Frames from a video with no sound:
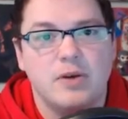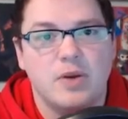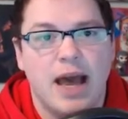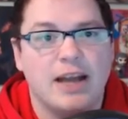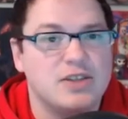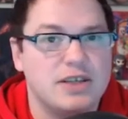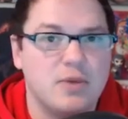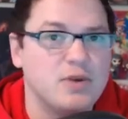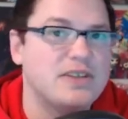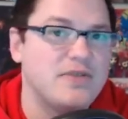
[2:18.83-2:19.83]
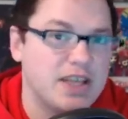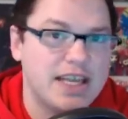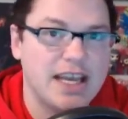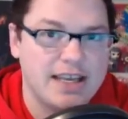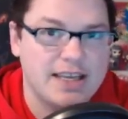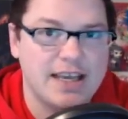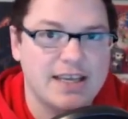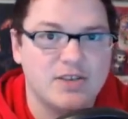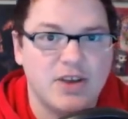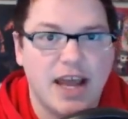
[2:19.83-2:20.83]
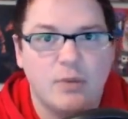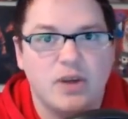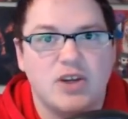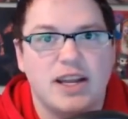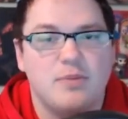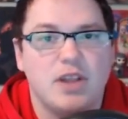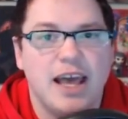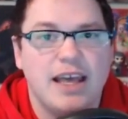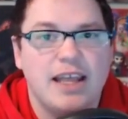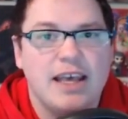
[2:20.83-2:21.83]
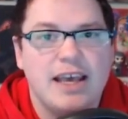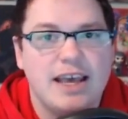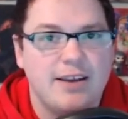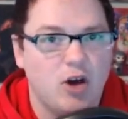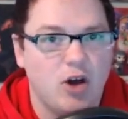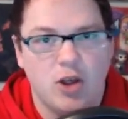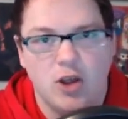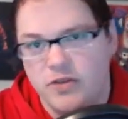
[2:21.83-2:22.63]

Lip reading: actually most of the day yesterday, and we tried to play it in all the